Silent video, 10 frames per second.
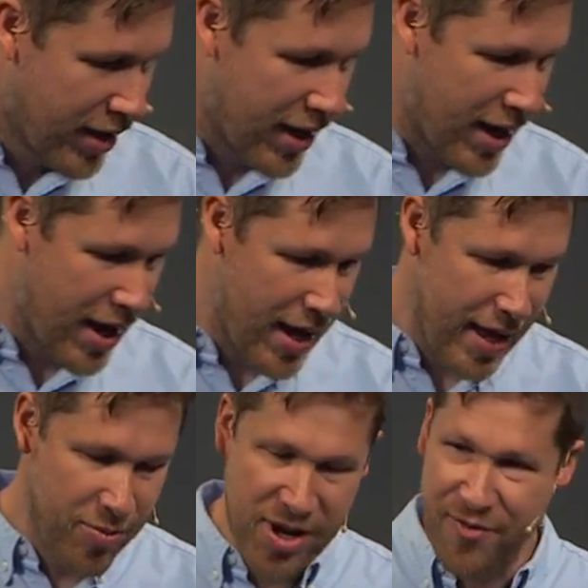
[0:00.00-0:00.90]
Uh,
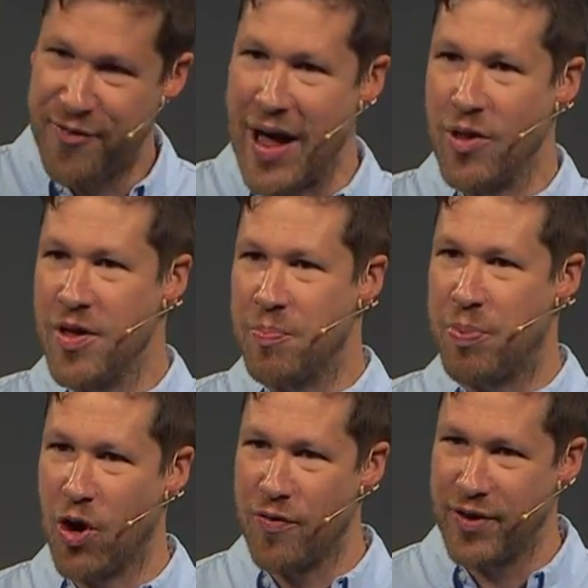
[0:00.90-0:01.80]
and we didn't follow them
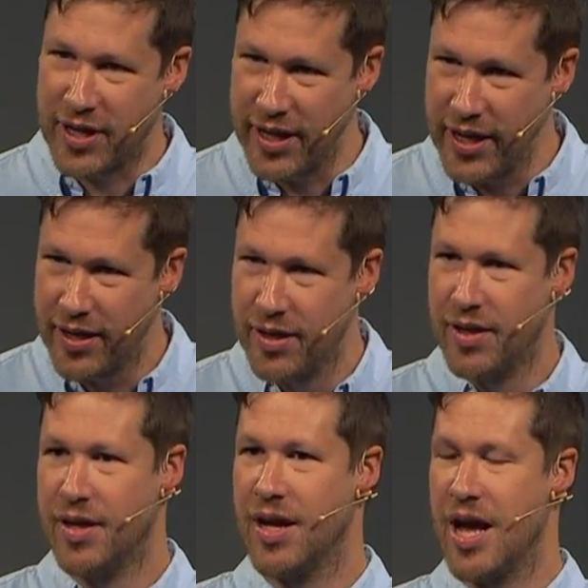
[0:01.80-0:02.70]
perfectly,
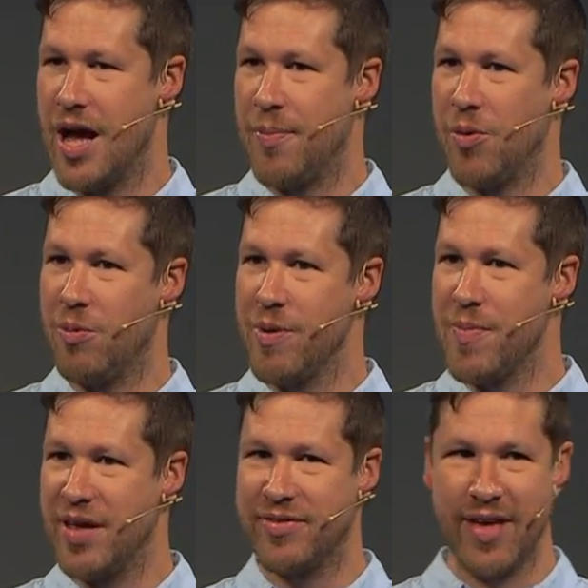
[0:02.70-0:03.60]
uh, but when we
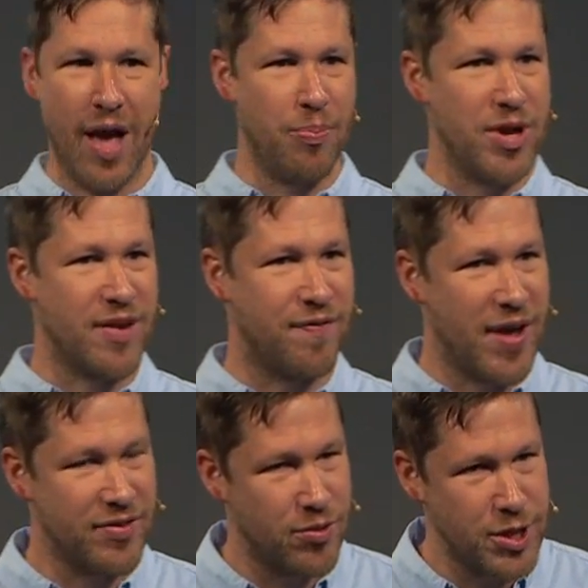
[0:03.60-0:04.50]
messed up, we
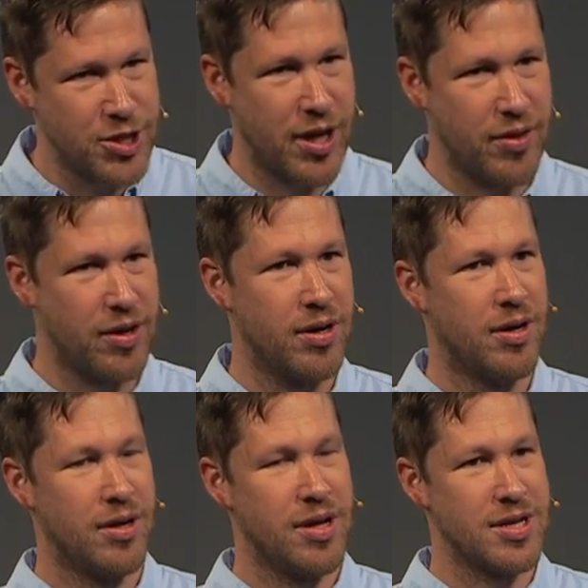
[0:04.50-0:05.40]
confessed to each other
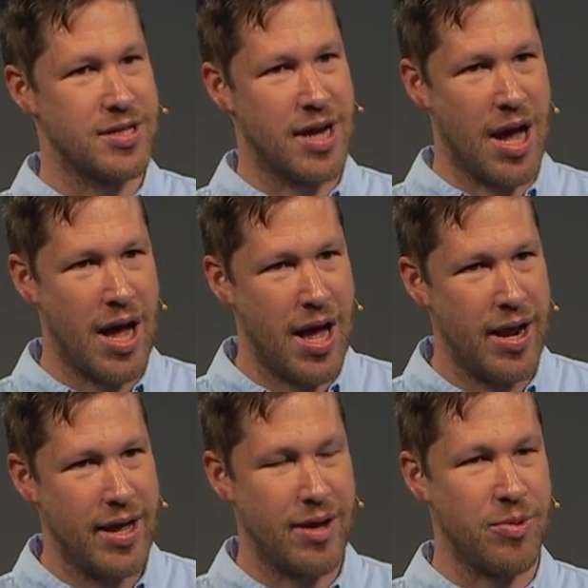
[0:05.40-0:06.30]
and to
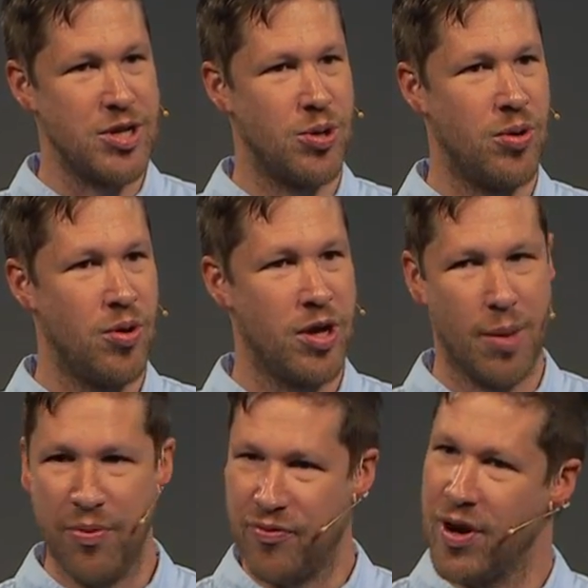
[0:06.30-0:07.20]
God, and we told a
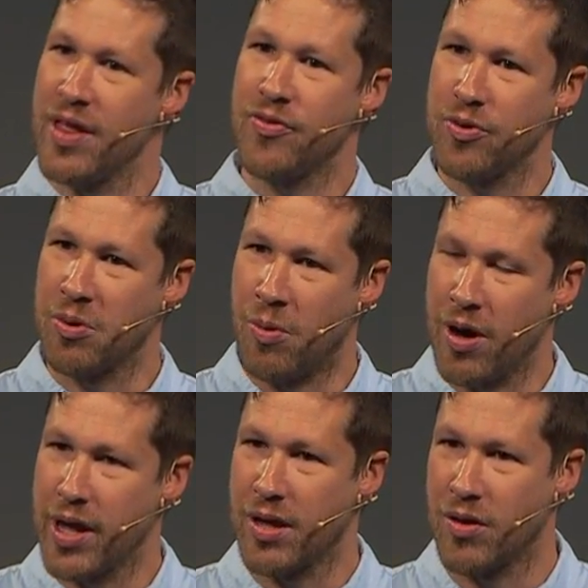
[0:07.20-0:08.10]
couple friends who were
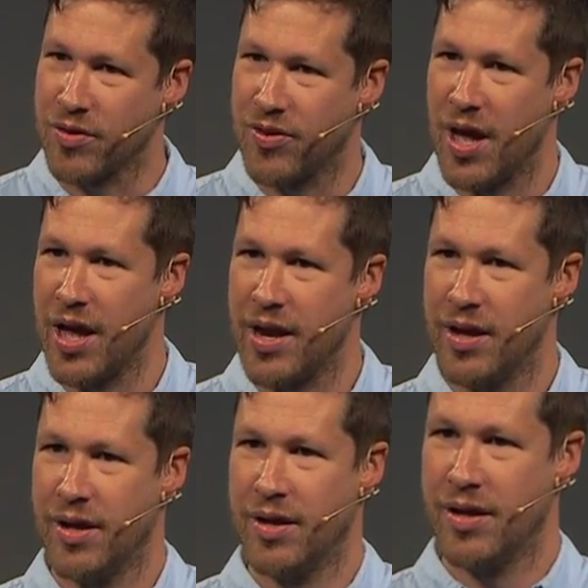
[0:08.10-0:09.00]
walking alongside
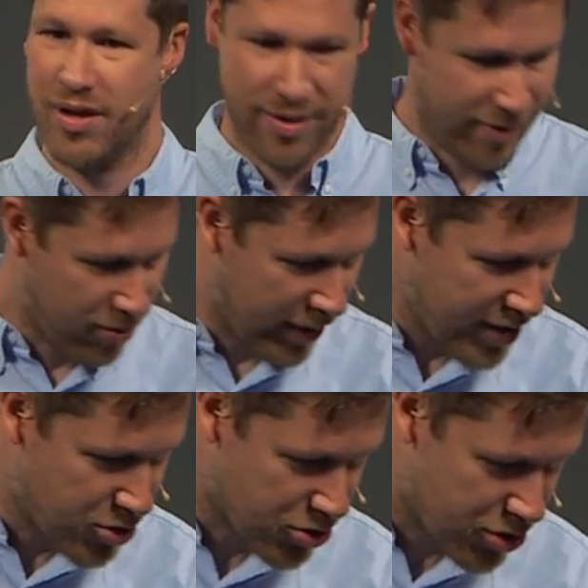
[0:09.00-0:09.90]
of our
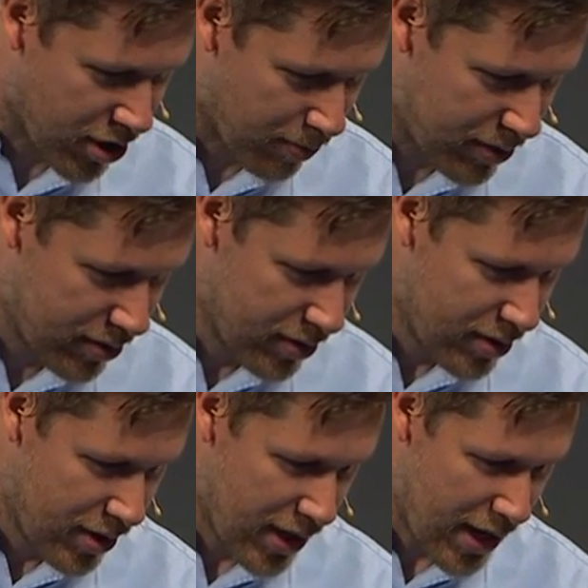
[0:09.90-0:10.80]
relationship.
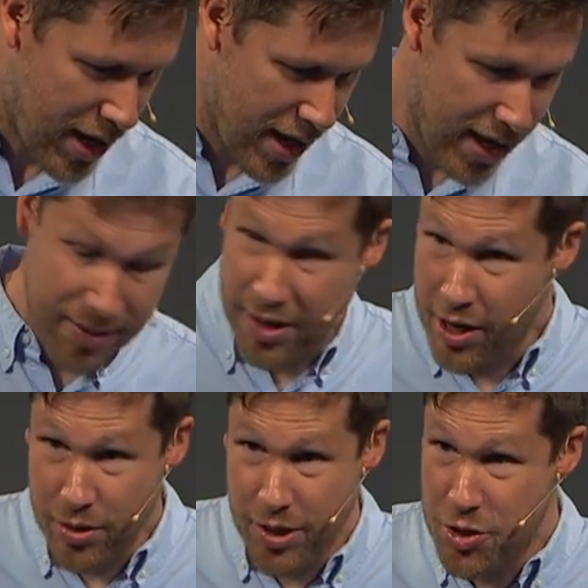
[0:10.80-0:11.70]
Uh, and
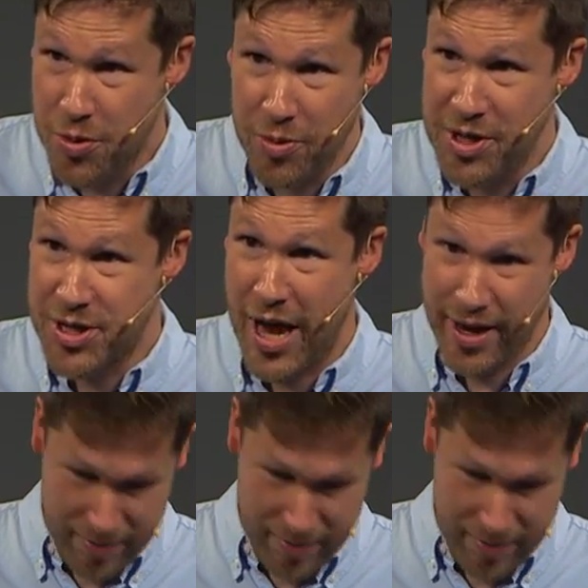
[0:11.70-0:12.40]
here, here's what we decided